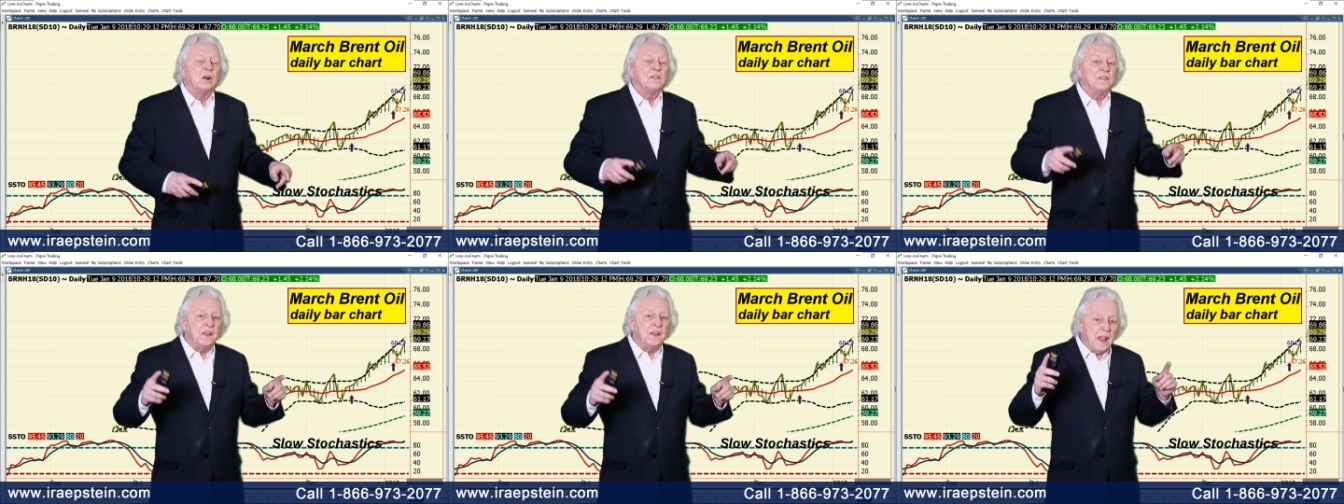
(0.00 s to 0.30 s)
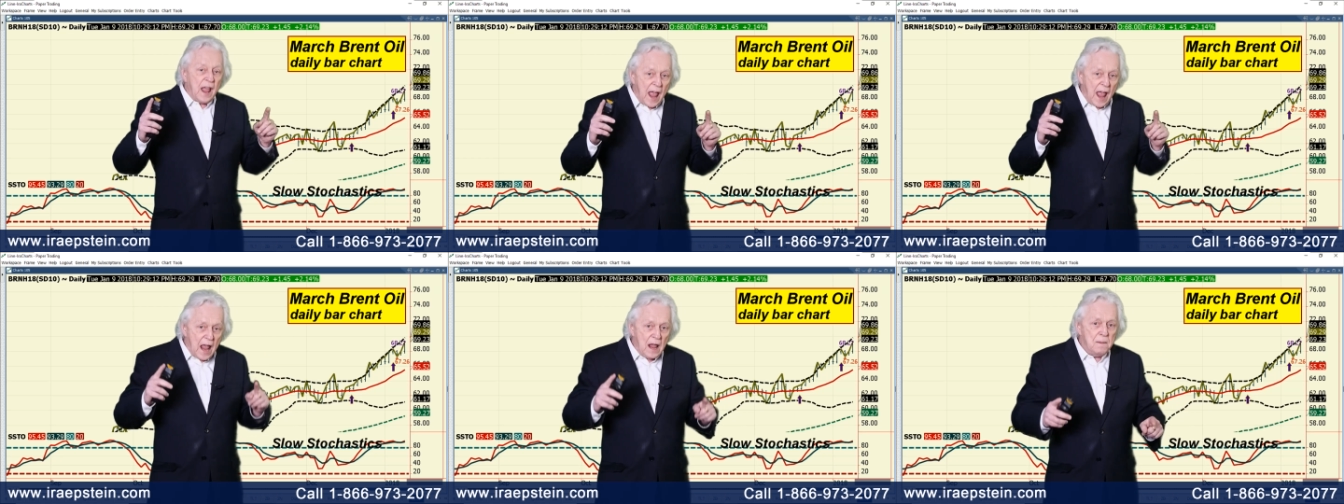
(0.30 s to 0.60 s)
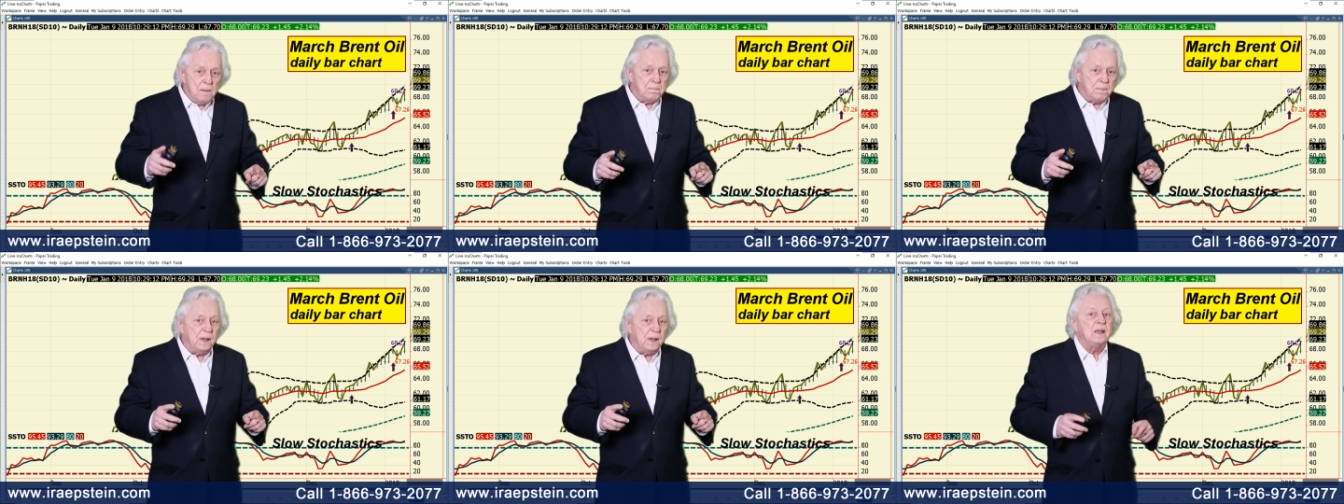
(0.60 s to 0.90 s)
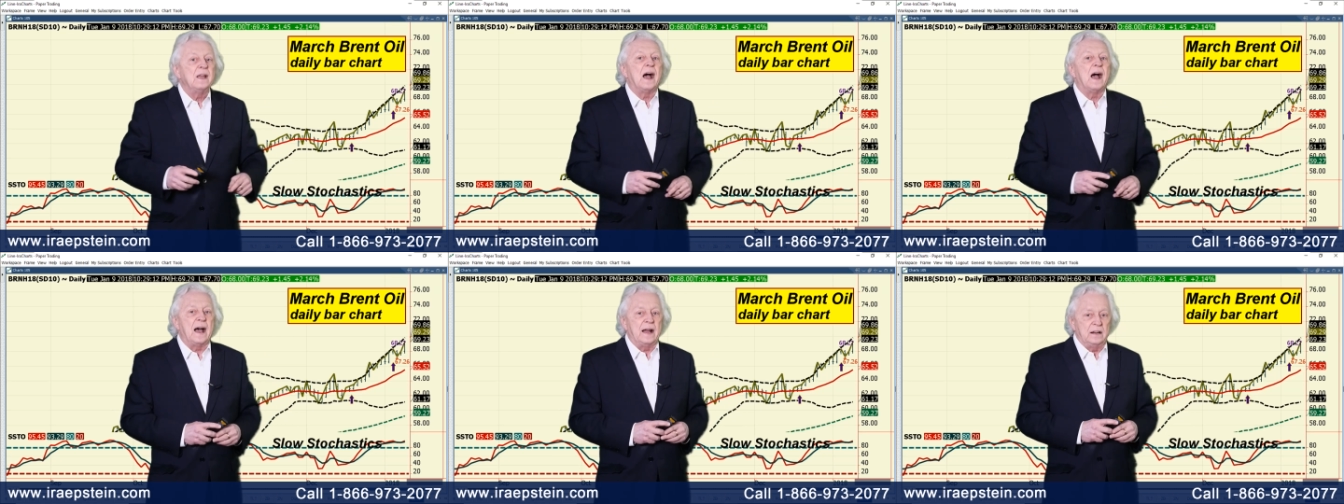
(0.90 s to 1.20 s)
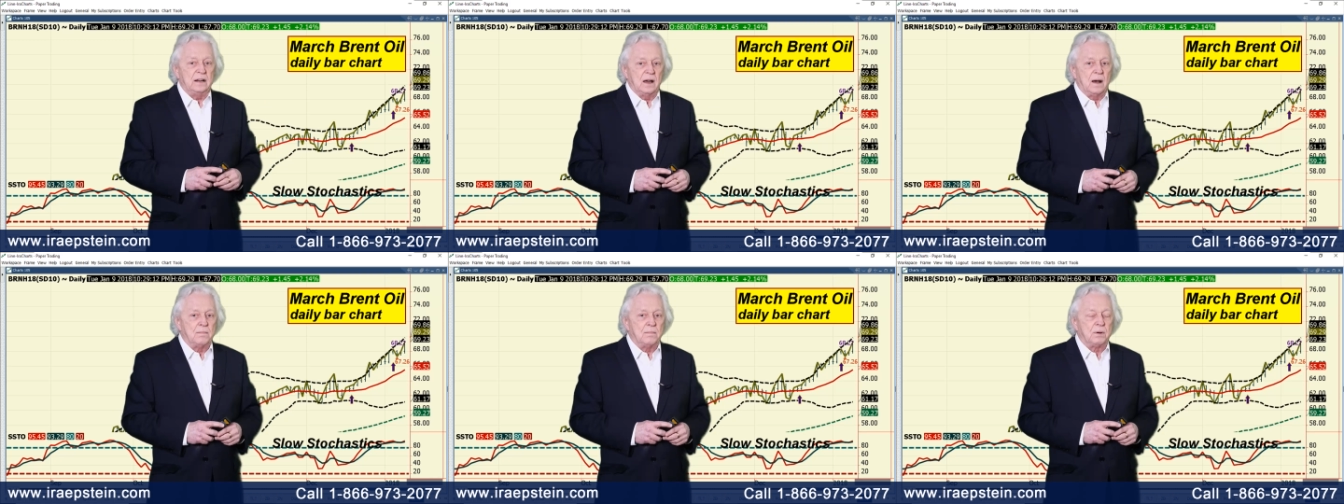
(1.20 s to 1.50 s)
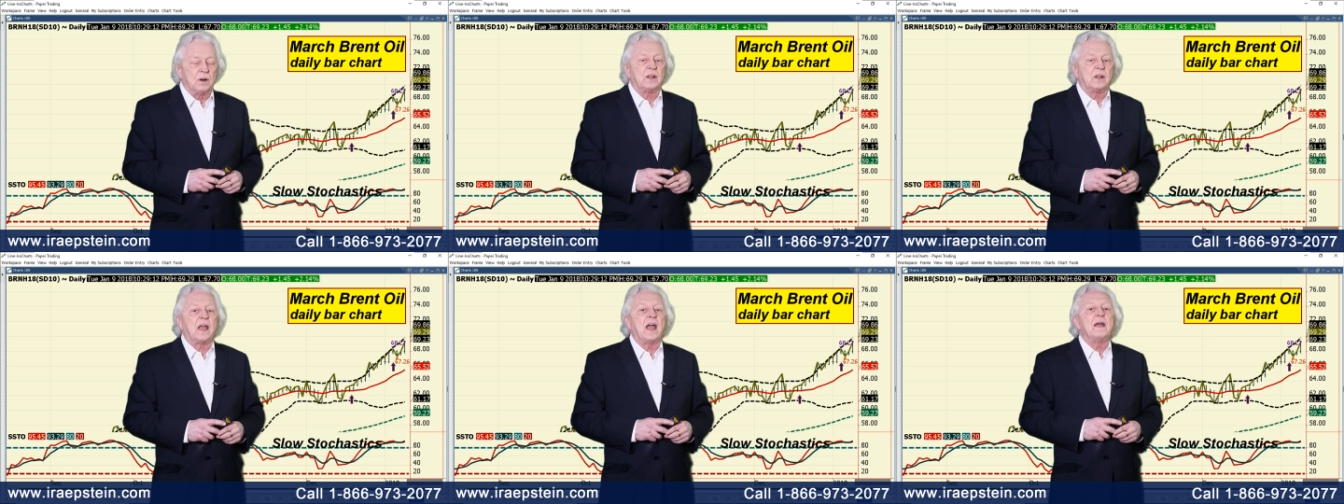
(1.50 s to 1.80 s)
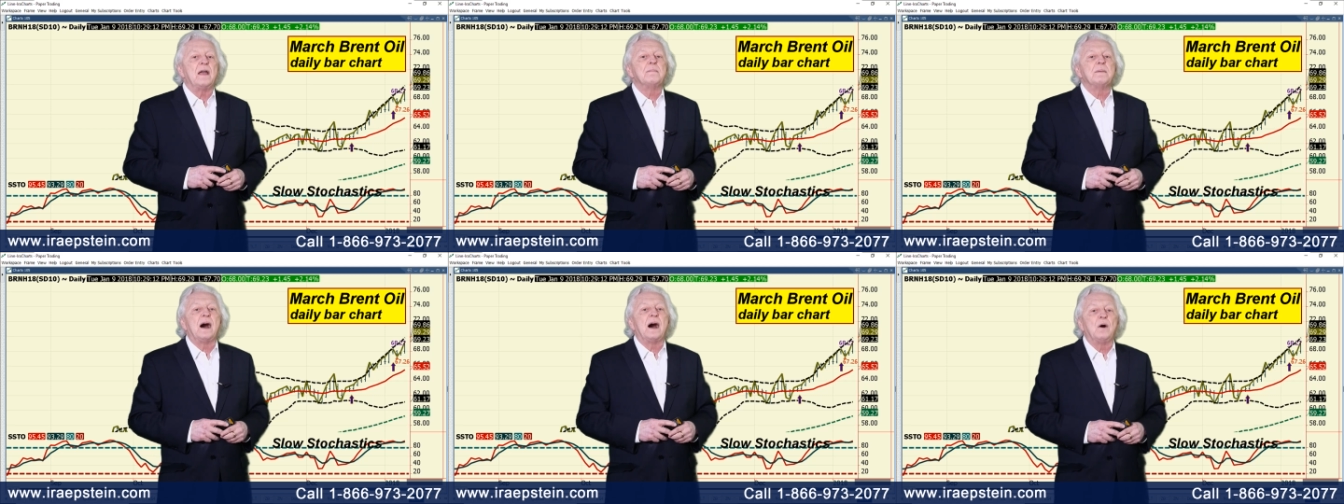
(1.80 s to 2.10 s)
The API number
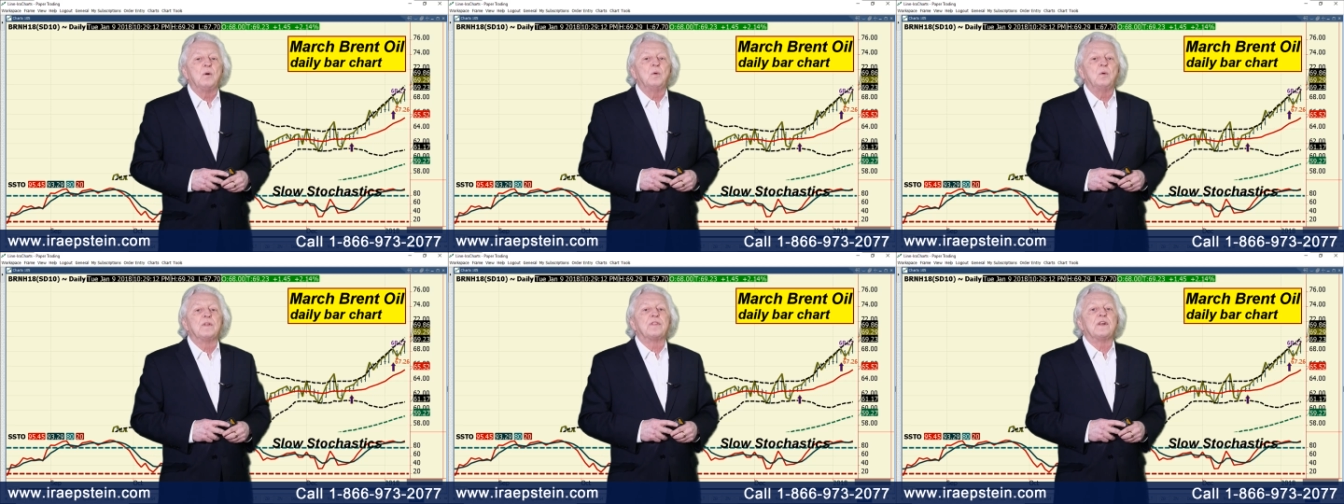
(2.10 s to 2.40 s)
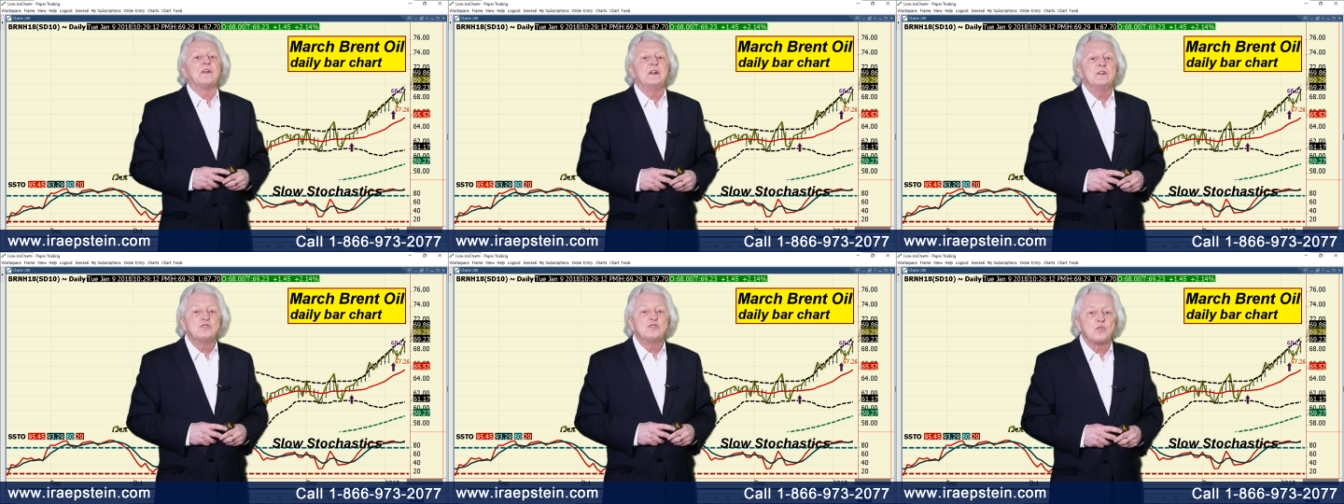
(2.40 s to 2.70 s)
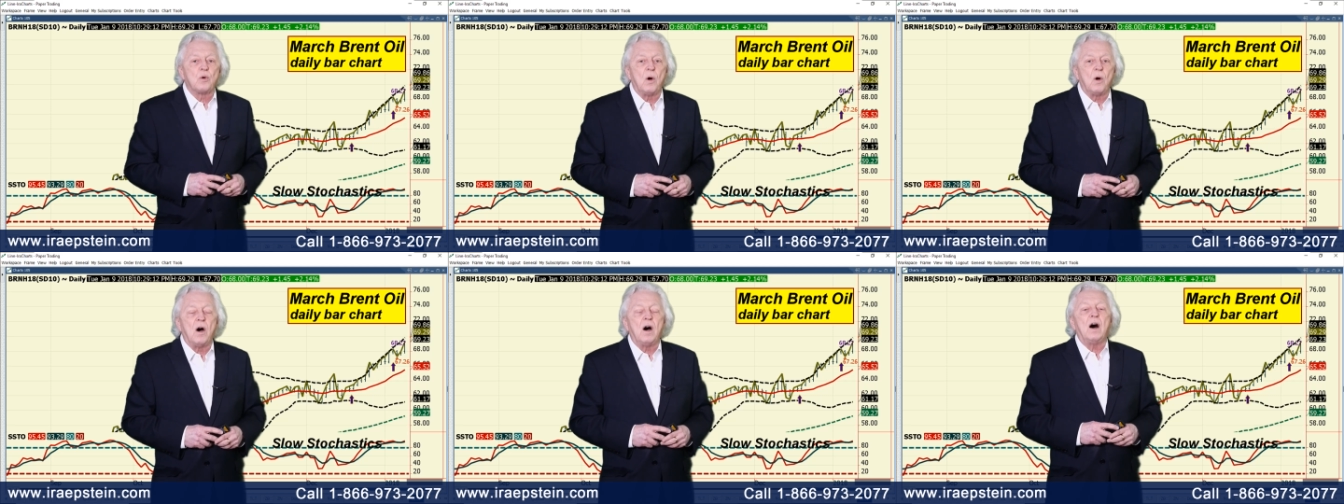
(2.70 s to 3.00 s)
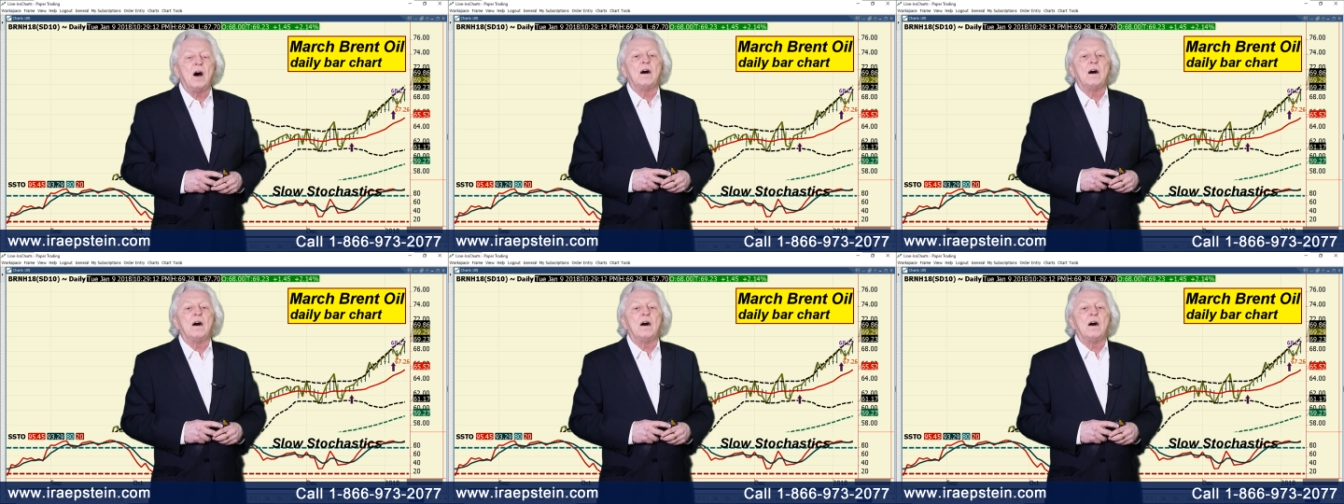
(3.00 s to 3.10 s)
came out with a draw